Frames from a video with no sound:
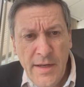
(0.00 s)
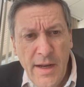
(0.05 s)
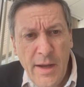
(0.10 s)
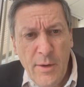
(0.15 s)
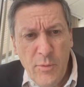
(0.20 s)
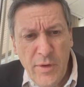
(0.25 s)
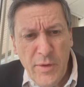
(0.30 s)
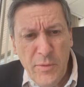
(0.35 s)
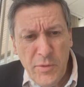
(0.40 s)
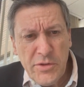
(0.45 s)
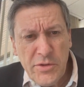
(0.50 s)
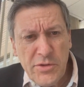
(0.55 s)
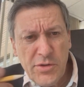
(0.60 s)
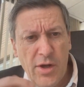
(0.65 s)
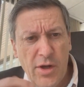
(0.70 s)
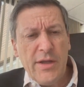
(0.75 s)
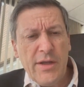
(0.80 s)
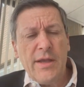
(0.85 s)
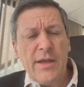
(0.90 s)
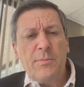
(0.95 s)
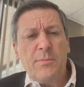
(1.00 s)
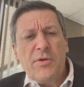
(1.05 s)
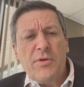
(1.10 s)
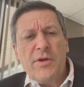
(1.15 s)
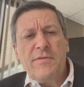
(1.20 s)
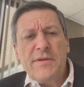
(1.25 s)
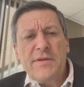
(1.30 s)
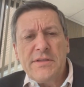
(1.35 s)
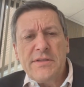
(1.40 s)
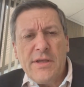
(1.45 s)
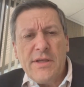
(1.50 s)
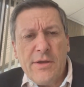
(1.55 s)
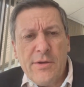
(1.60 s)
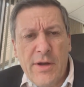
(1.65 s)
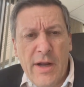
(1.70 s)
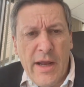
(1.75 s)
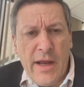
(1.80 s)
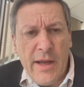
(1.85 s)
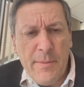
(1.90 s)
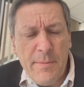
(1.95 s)
Now, we were talking previously, you
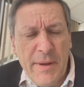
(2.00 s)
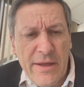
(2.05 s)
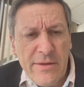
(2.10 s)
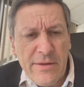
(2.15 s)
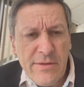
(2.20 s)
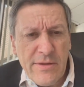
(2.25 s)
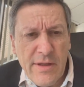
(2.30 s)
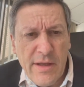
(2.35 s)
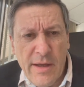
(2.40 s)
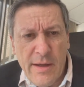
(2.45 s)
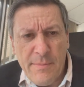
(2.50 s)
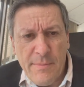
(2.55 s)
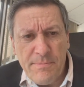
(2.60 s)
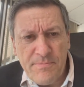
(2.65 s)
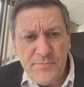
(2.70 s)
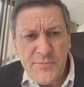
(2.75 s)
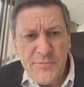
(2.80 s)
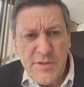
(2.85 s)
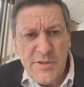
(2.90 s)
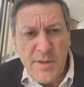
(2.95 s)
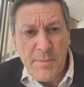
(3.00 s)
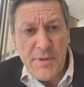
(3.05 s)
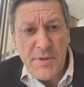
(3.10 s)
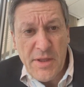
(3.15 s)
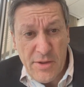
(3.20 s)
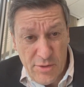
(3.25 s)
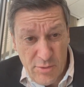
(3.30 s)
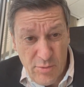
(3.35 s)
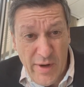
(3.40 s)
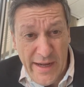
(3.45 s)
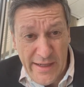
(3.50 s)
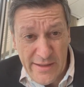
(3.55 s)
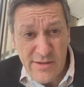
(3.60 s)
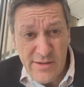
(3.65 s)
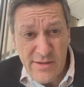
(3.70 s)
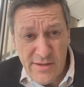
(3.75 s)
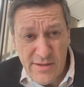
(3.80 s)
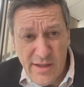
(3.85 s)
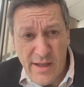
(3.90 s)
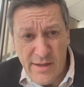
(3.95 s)
and I, about some of the
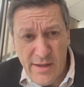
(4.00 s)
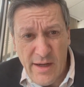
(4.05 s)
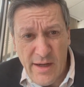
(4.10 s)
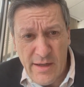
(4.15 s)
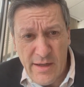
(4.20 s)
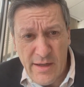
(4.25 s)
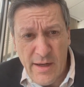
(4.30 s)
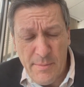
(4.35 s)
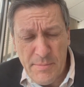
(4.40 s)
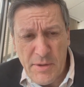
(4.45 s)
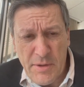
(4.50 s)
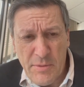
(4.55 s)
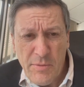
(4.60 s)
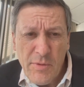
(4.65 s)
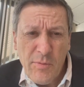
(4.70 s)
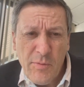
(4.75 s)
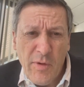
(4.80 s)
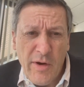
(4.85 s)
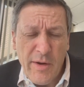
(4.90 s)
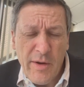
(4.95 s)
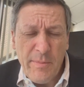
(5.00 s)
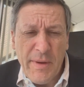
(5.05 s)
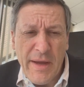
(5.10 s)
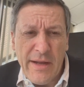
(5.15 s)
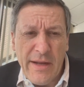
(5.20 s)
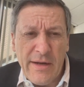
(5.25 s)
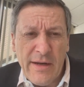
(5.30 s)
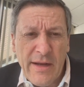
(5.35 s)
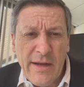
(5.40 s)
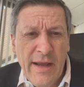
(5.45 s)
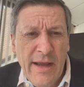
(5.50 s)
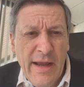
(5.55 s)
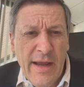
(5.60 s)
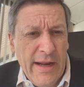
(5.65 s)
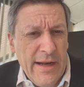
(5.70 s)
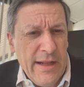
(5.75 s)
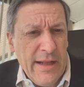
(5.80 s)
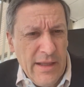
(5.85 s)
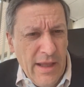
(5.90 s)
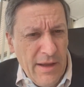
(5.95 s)
threats that a company would worry about.
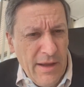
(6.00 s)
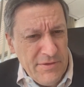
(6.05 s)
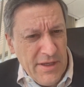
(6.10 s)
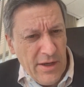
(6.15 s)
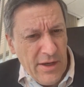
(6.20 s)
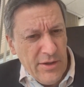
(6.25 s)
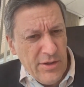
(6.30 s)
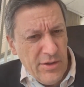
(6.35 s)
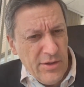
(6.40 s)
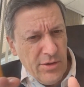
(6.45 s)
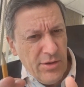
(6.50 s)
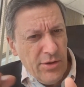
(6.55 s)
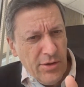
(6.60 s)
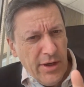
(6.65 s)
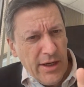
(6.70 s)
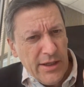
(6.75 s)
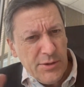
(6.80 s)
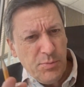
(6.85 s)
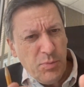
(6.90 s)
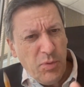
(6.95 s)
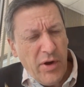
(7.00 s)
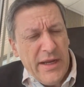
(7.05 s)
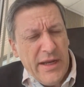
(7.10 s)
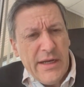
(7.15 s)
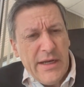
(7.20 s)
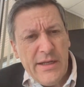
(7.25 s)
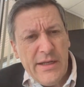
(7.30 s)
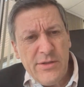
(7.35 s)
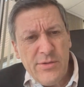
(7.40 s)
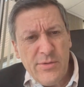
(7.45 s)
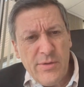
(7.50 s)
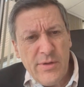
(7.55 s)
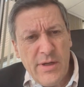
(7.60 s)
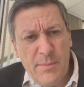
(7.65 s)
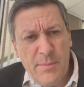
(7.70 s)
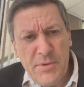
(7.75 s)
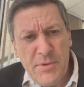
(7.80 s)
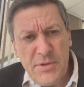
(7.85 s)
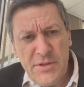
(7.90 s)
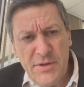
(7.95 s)
And I loved how you guys break it into a
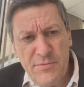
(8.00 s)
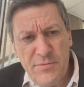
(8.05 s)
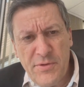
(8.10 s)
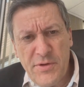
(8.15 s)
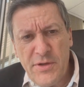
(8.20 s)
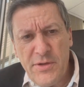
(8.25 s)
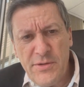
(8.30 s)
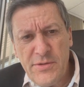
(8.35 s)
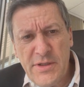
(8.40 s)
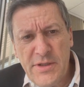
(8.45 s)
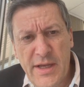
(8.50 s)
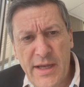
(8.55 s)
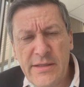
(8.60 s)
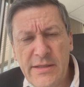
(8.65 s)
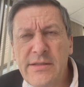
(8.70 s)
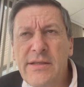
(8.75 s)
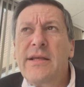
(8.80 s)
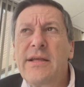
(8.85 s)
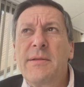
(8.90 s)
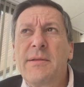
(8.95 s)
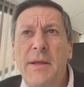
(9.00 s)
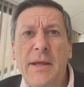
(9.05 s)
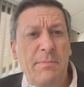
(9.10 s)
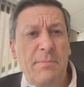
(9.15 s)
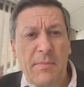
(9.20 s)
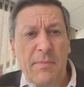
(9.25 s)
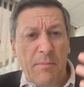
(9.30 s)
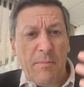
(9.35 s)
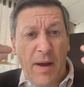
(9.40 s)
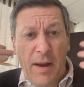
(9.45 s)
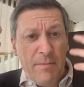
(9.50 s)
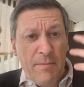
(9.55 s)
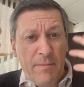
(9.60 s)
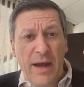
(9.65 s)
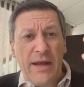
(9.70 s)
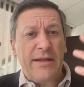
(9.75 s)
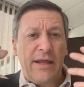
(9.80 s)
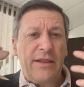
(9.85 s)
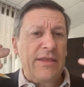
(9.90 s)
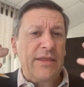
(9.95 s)
couple different use cases. Like in my
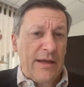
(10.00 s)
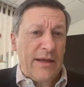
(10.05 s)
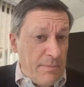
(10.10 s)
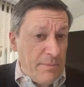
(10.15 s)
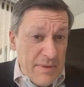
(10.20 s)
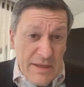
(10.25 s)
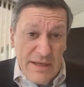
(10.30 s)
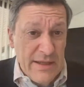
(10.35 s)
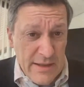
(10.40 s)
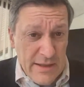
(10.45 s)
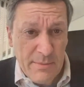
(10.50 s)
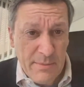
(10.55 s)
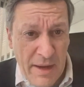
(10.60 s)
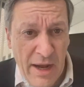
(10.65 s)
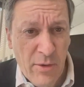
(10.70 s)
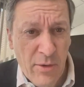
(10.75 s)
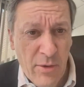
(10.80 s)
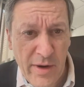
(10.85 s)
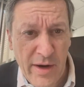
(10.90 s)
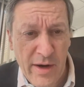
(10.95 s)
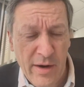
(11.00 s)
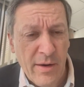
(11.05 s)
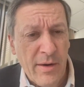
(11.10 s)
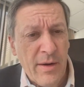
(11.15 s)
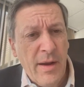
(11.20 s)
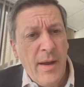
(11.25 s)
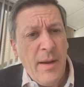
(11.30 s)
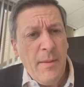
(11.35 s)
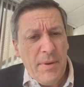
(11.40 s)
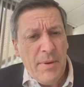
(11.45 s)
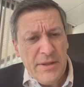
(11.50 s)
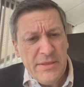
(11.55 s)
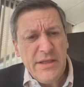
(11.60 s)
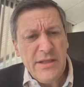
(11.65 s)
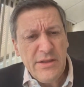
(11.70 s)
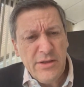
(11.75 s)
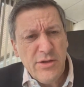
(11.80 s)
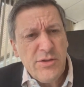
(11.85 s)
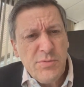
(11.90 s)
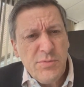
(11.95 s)
mind, I think immediately malware, but I
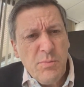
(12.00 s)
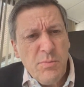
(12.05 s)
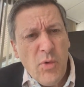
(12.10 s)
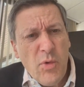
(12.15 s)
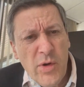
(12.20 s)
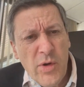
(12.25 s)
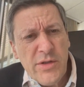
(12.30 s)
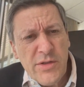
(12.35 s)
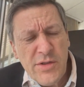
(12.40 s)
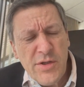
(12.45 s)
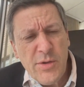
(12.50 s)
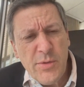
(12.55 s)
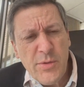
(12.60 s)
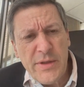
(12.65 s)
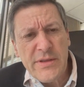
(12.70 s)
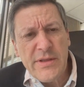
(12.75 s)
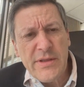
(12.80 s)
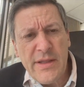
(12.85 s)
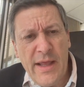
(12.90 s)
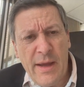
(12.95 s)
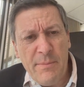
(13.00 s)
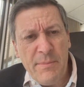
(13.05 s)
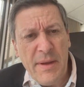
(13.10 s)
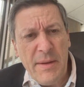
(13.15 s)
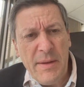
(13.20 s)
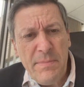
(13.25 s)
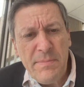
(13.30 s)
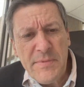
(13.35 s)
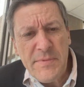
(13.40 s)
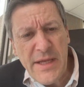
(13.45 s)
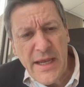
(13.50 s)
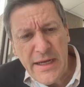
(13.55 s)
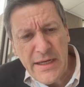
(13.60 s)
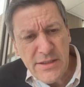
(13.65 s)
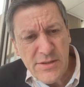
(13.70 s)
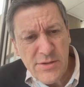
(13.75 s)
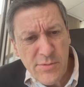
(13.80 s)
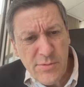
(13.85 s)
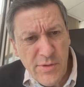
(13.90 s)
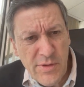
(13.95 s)
think there's more to it than that. Maybe take
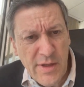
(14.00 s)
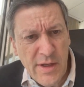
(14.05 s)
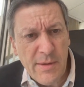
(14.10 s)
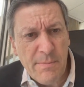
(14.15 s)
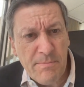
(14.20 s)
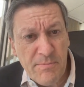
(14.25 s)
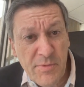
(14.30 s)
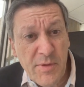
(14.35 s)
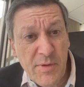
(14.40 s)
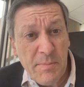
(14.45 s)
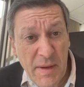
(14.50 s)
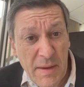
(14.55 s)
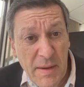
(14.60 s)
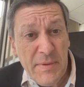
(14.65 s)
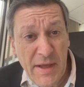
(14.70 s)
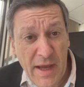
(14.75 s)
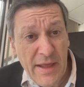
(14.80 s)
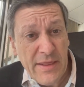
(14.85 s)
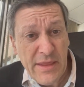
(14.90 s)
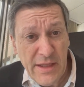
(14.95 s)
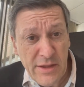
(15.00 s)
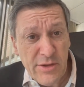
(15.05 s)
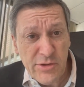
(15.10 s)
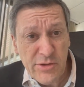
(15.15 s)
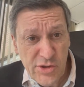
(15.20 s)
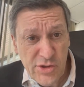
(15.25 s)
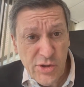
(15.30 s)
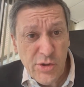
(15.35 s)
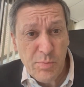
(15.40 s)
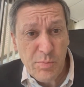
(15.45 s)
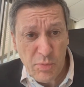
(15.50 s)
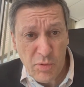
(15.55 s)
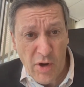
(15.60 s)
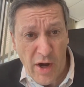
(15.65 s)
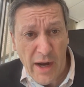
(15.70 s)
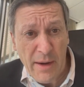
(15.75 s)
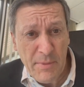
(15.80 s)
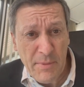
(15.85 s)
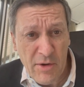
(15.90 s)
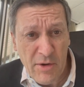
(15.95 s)
us through I think there's two
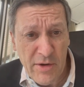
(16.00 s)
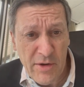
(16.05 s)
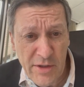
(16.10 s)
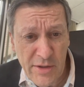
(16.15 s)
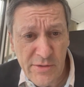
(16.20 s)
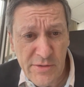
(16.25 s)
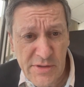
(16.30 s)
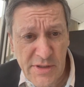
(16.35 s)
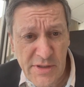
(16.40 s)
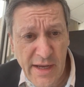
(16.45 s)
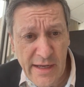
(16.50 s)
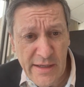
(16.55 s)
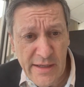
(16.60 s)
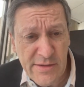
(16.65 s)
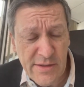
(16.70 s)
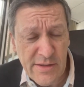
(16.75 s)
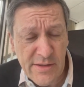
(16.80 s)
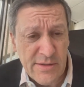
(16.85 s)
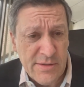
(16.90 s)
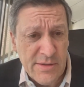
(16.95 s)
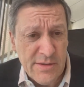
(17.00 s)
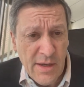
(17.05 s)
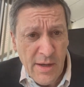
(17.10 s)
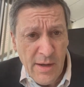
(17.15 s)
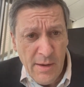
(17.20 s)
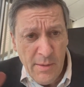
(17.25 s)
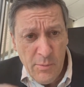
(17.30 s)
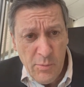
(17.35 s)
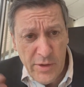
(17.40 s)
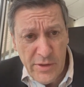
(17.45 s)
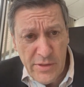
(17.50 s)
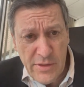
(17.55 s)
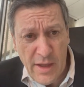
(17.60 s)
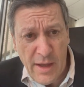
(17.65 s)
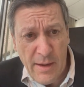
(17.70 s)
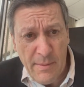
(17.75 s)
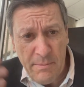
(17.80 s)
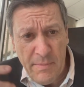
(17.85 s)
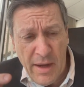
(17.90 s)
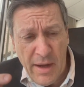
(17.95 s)
primary use cases with
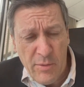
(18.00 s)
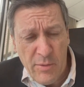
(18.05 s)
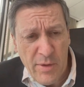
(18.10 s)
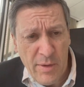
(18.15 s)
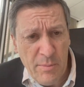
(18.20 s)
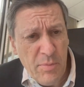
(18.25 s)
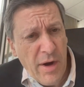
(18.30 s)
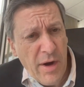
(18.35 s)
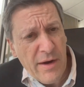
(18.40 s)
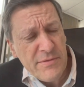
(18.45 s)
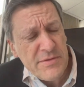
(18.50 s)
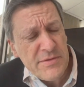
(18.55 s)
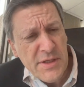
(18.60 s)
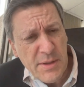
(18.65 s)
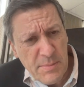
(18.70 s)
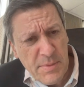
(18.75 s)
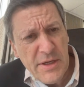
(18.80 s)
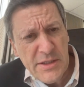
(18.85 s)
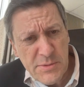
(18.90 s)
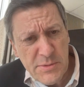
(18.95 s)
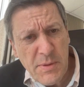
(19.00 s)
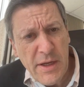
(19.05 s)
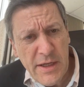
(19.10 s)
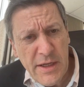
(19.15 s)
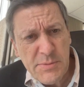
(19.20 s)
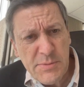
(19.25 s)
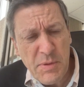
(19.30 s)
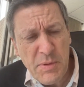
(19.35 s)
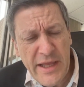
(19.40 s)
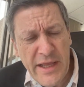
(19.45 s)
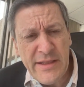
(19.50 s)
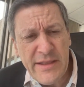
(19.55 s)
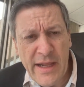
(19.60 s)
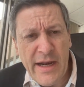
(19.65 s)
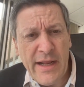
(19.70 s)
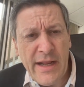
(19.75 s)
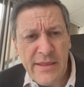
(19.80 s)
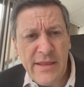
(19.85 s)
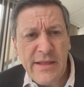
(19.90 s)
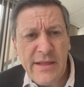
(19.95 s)
malware and privacy, but explain
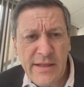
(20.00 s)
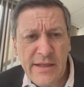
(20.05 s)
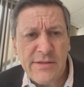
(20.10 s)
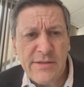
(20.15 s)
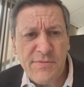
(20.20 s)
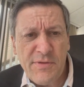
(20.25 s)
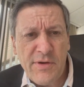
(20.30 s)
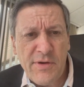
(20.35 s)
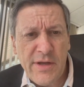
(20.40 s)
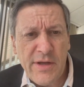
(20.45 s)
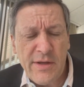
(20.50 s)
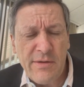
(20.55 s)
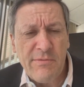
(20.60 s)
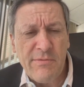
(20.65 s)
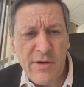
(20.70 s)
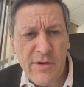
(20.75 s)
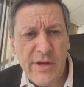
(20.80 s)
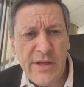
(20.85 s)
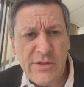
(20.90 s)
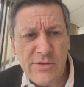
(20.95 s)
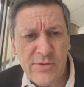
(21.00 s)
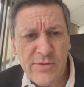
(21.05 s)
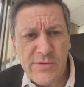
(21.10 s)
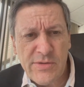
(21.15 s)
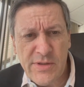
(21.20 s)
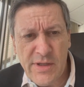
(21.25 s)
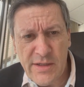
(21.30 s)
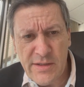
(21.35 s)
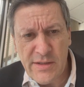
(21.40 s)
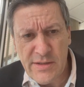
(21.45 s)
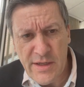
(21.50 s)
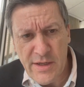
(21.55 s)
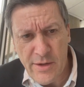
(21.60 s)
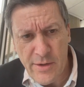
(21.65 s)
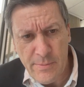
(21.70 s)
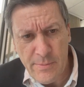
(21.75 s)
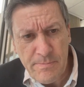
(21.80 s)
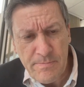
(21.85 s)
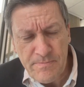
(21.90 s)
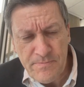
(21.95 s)
that. I think that's very, very interesting to
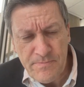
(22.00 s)
hear.